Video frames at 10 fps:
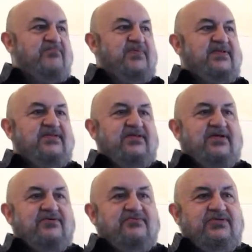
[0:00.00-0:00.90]
but you
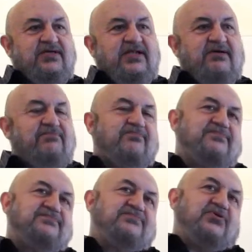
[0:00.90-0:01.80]
know you get up
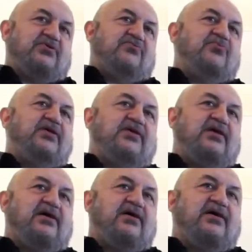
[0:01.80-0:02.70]
on the week
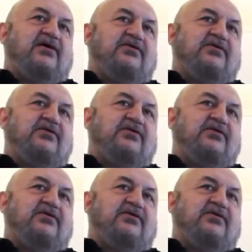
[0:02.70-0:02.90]
uh,